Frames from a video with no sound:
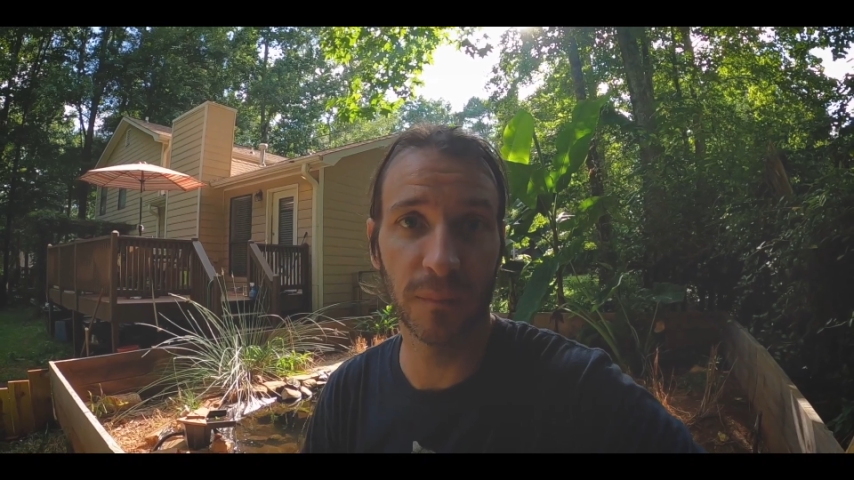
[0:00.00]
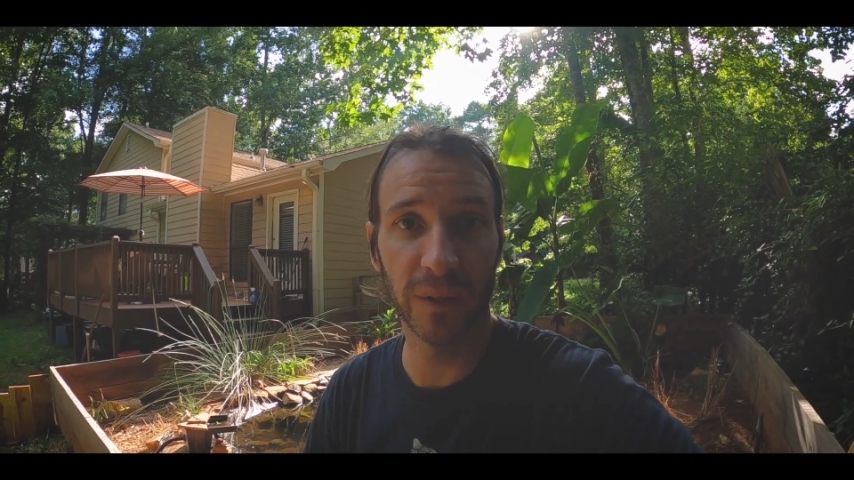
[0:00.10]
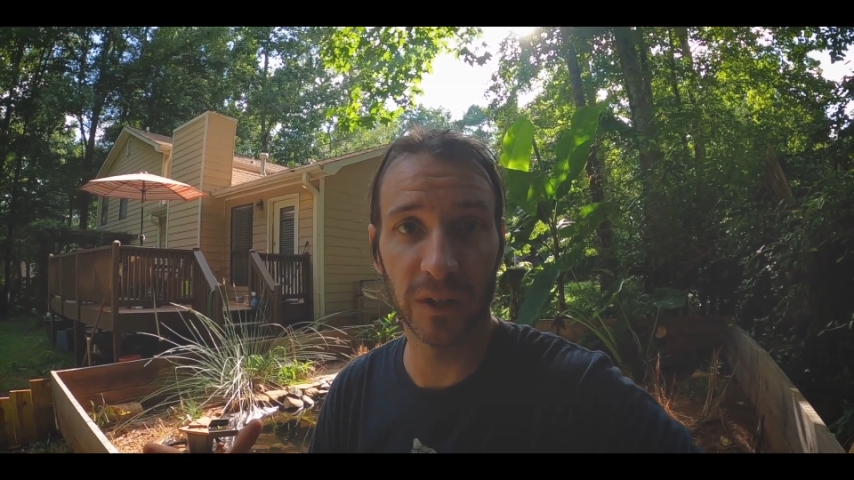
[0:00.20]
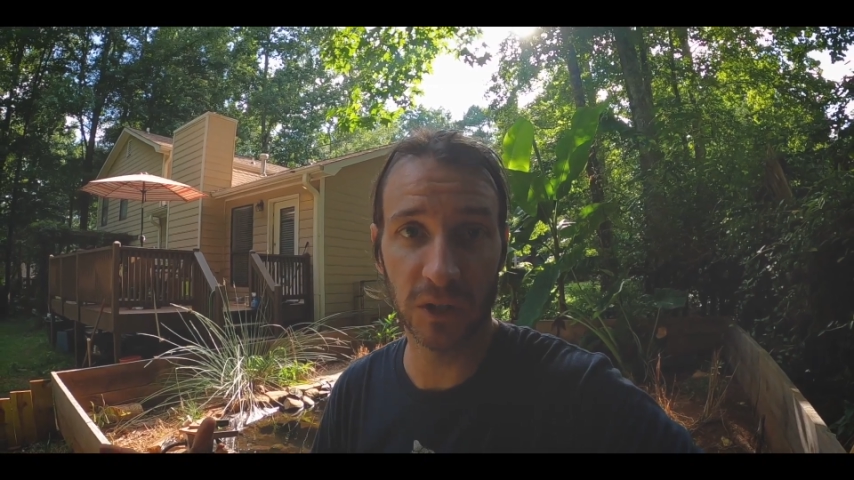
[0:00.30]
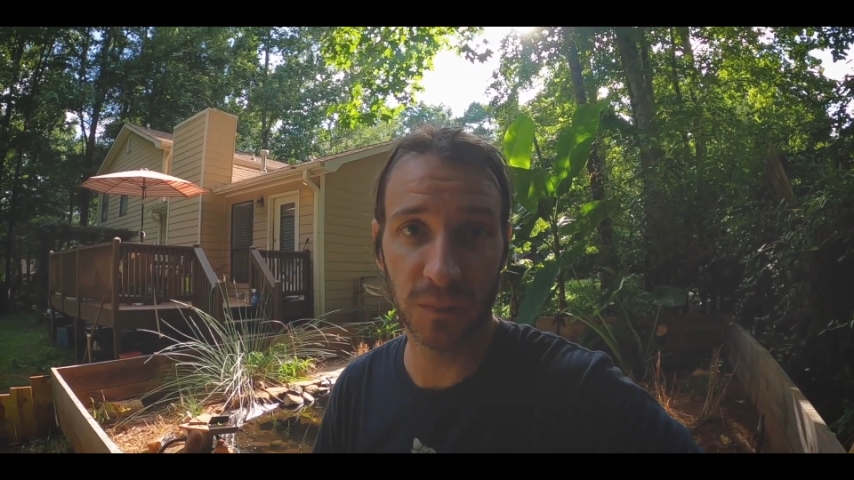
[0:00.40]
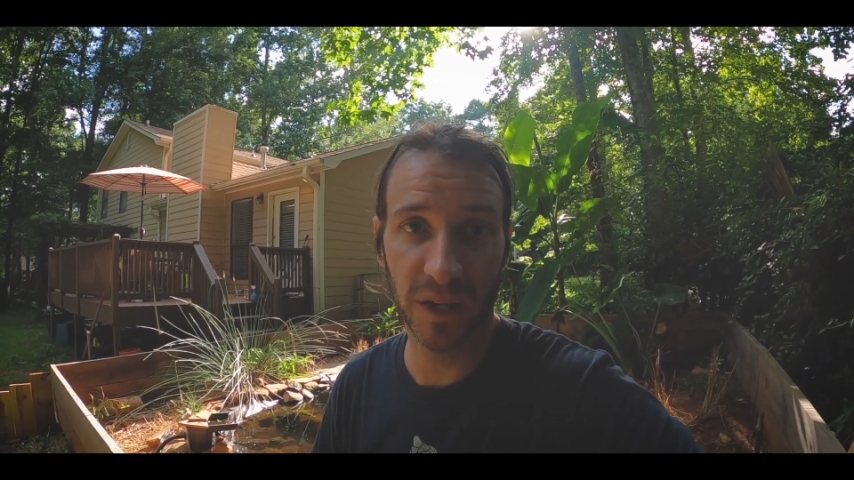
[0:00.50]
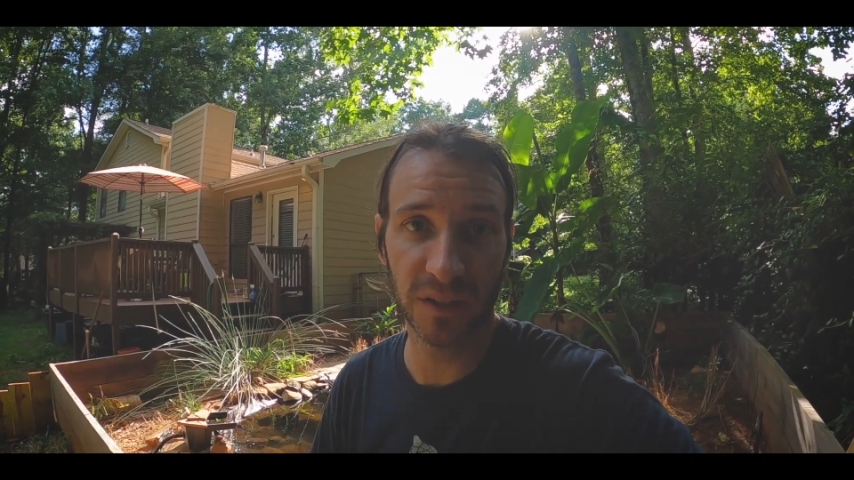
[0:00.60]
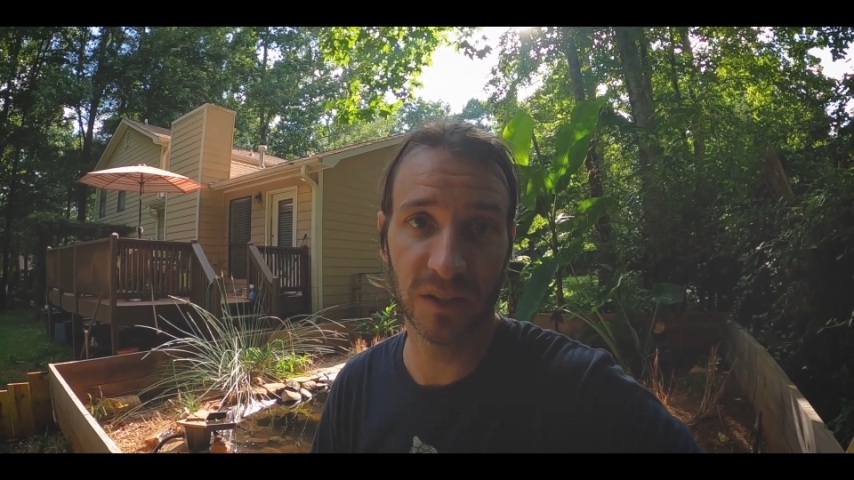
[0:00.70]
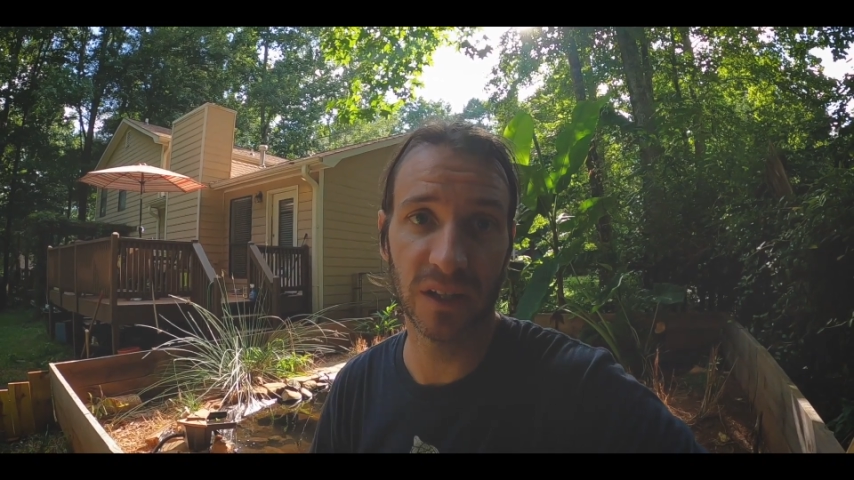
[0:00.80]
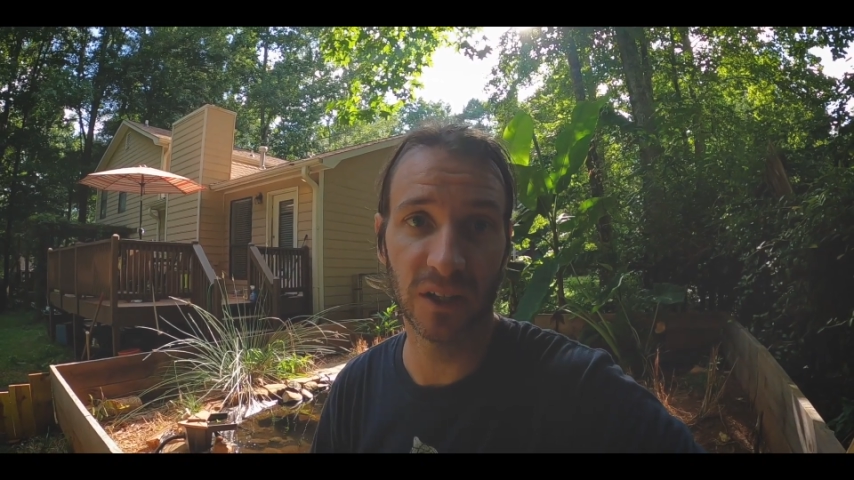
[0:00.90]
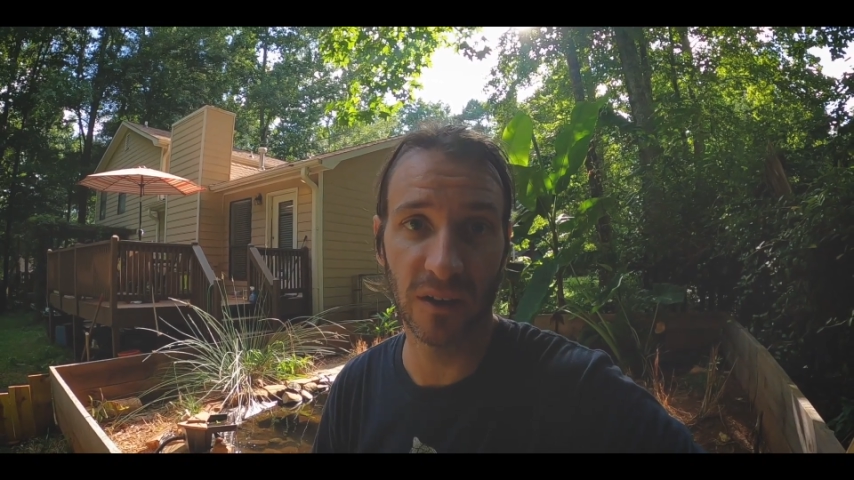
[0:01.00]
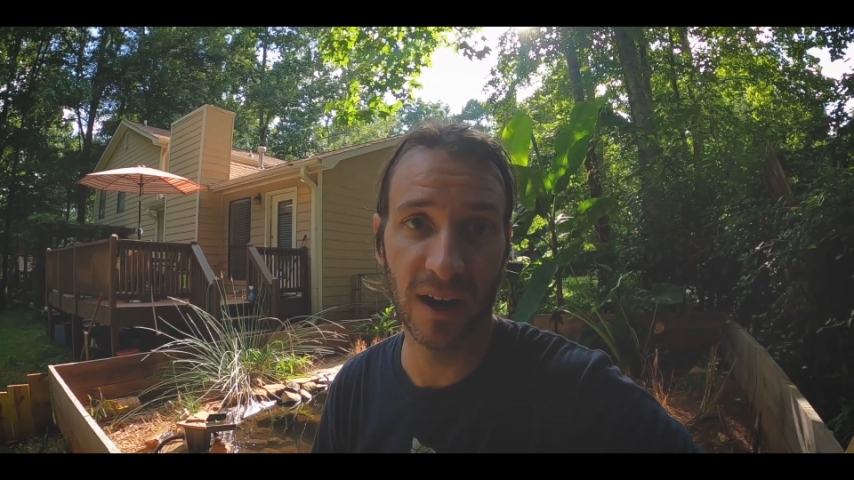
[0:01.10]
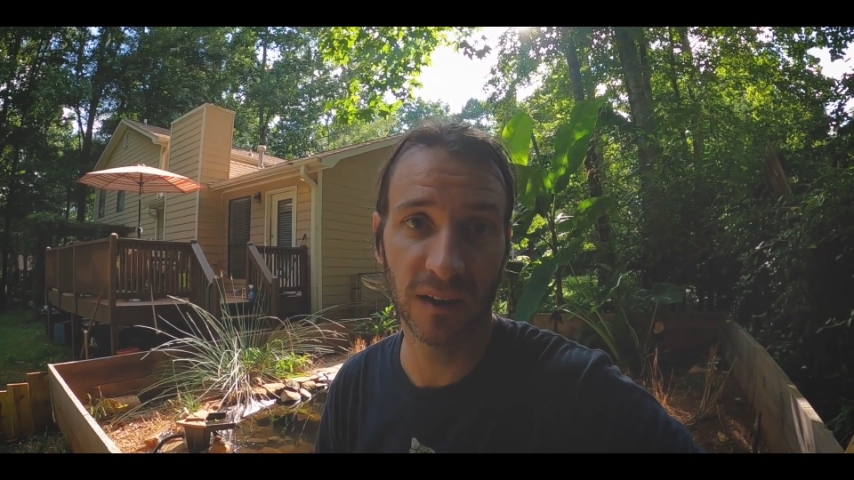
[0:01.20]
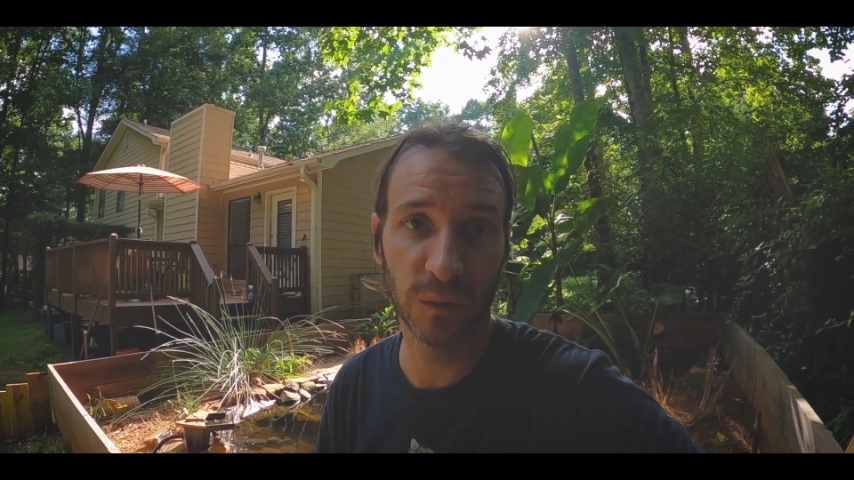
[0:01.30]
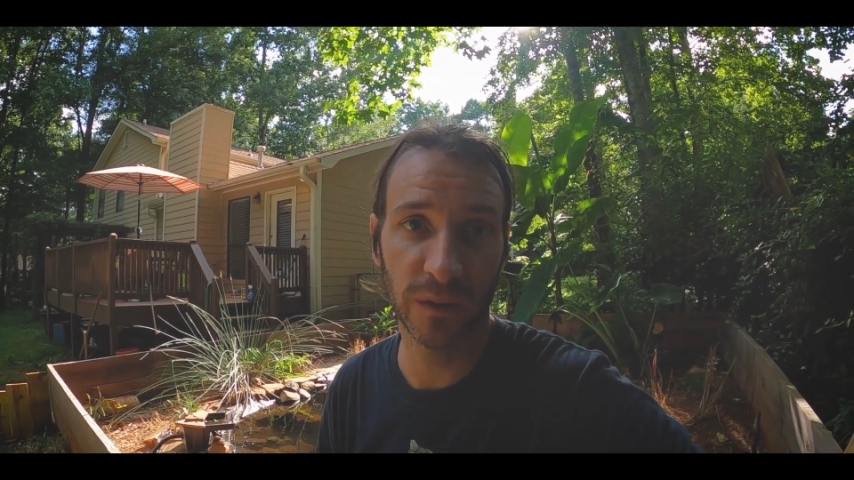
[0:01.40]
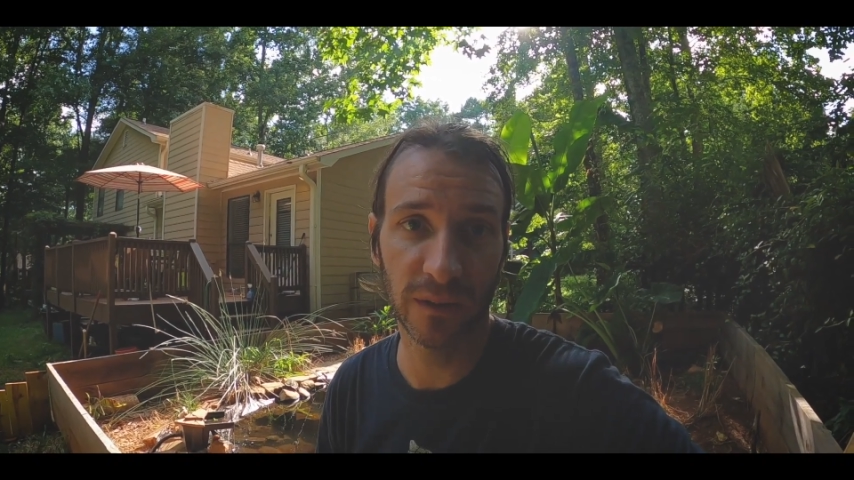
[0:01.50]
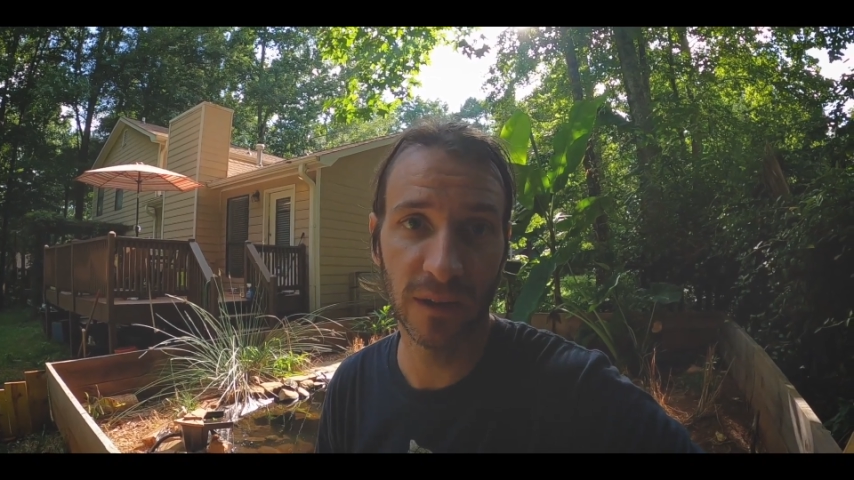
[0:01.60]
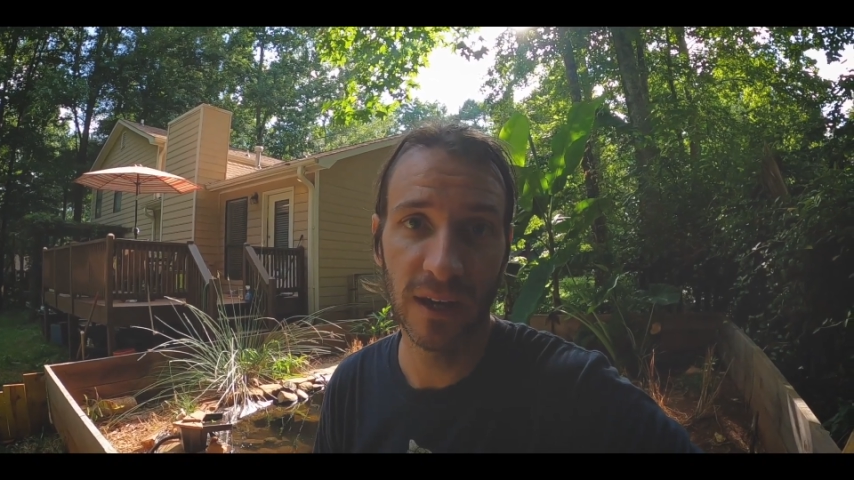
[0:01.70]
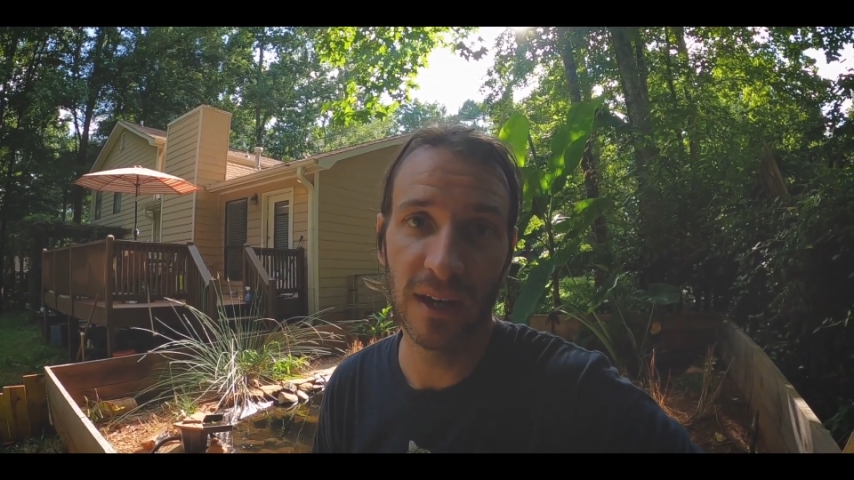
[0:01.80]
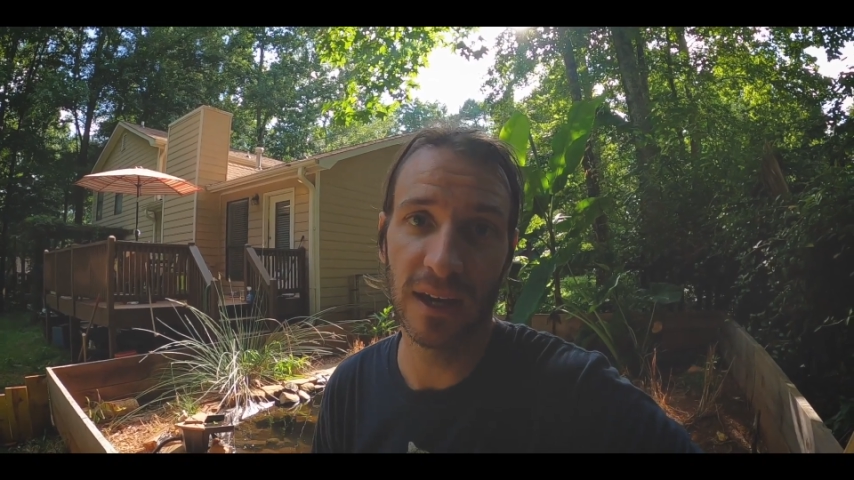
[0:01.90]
a bigger space to interact with,